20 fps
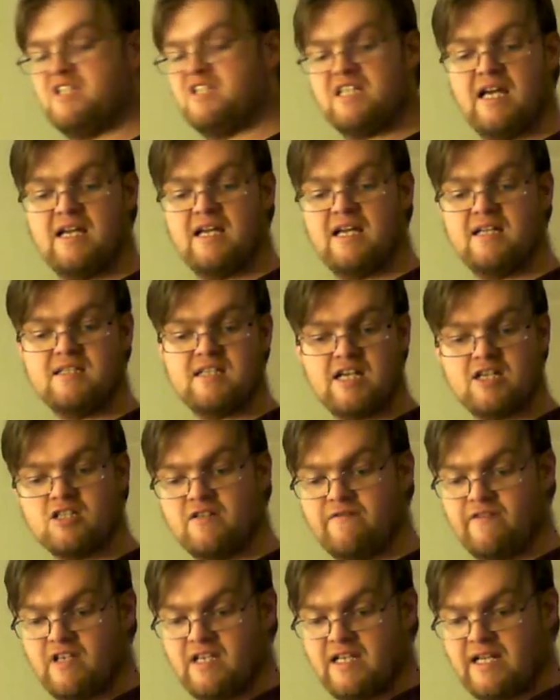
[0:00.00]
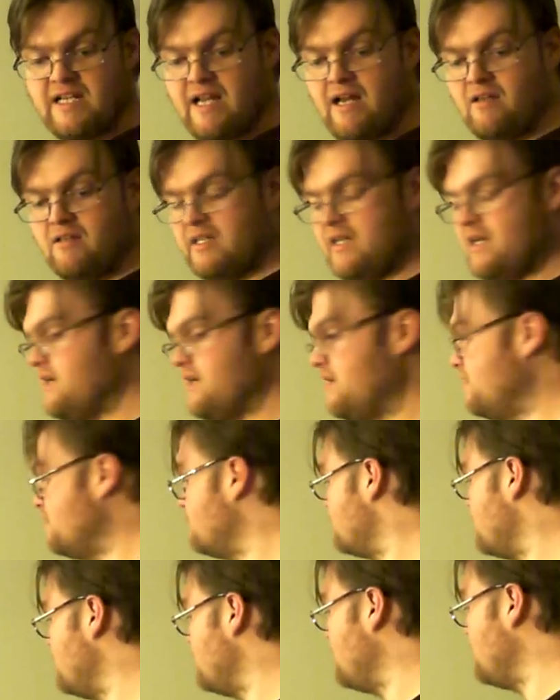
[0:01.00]
besides actually filling out the
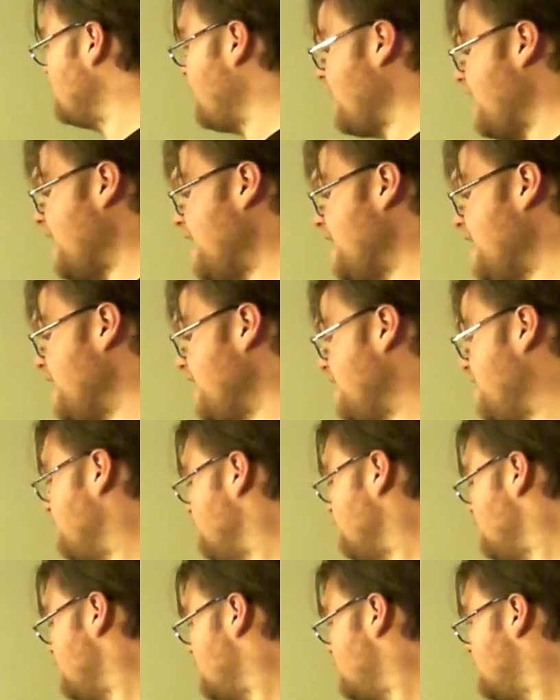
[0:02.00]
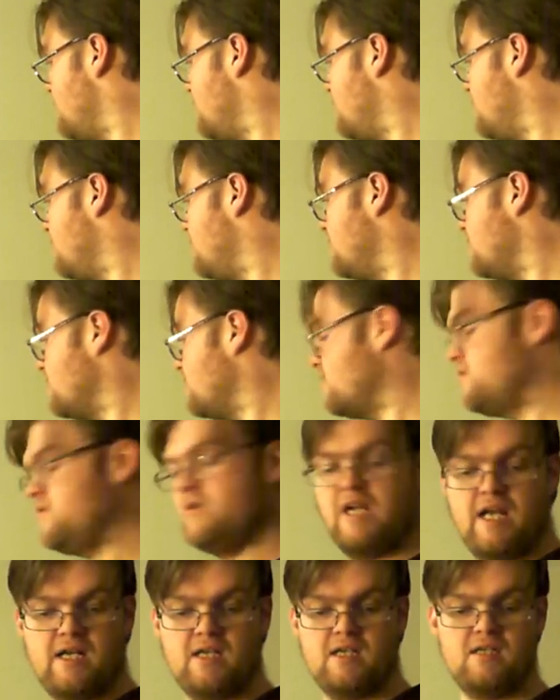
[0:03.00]
character sheet, I have
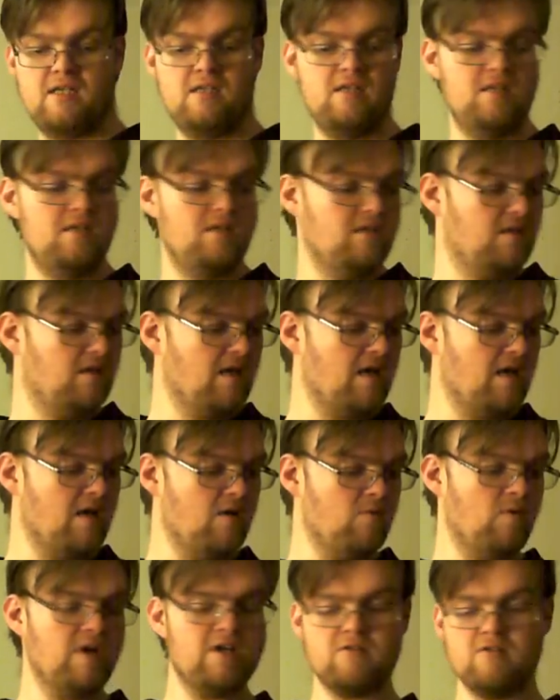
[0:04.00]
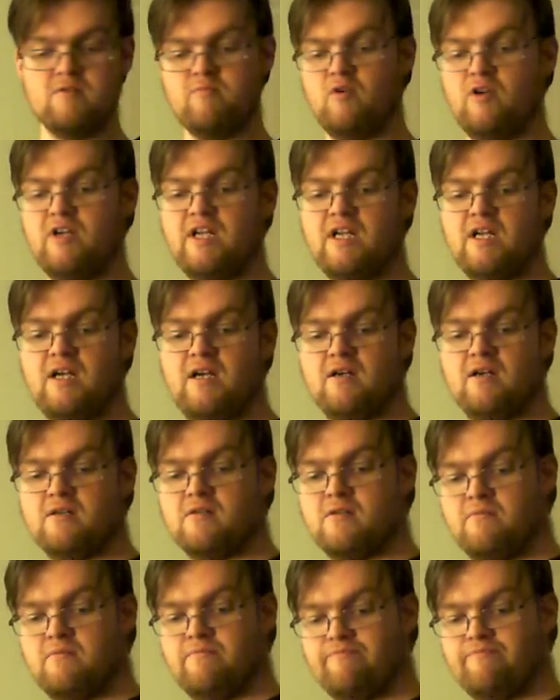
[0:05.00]
created a 100 point
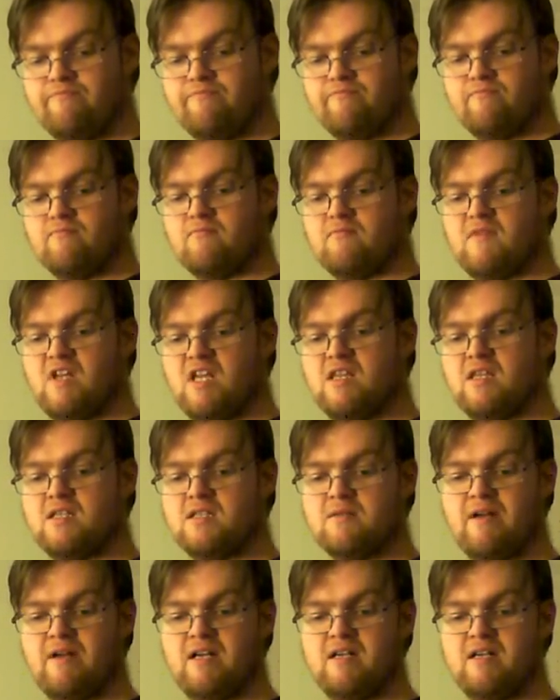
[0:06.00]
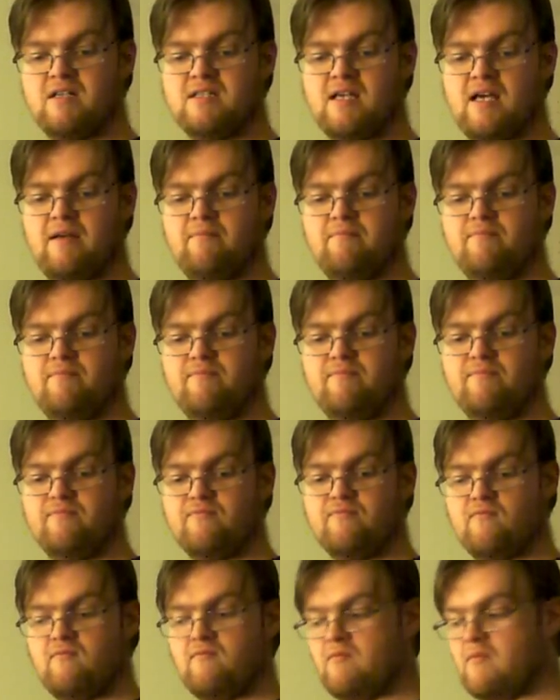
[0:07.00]
character in this amount of time.
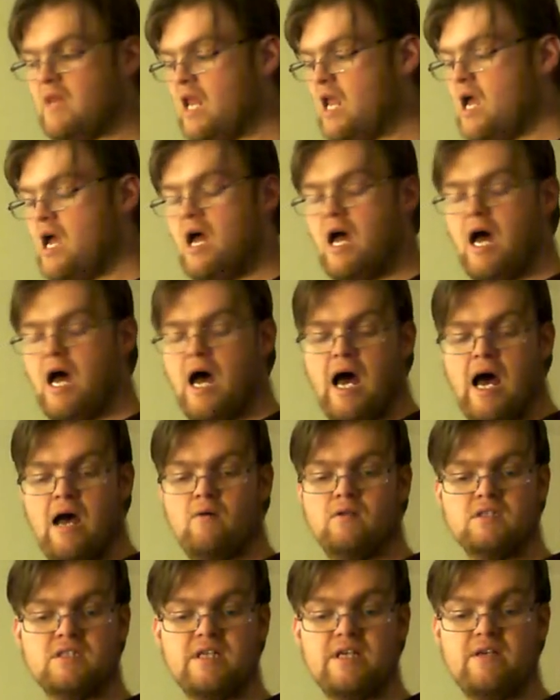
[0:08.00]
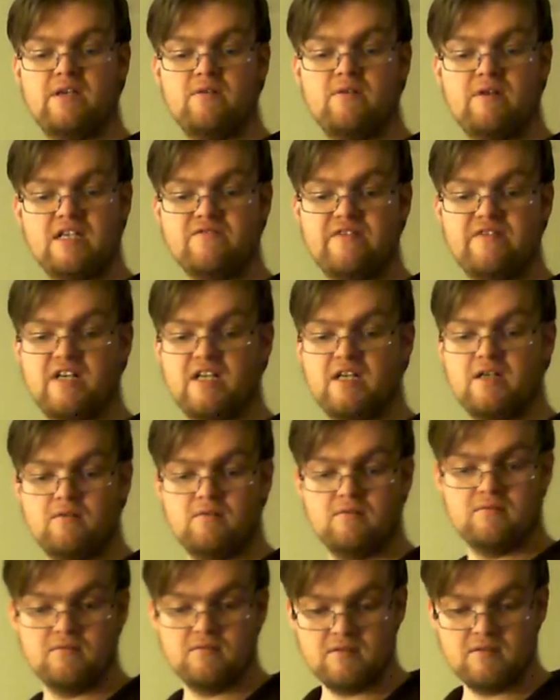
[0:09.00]
I will see you next video.
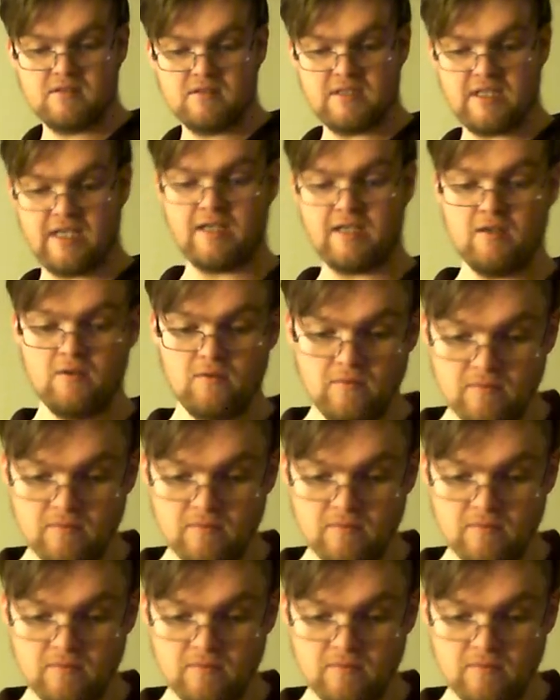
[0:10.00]
Thank you.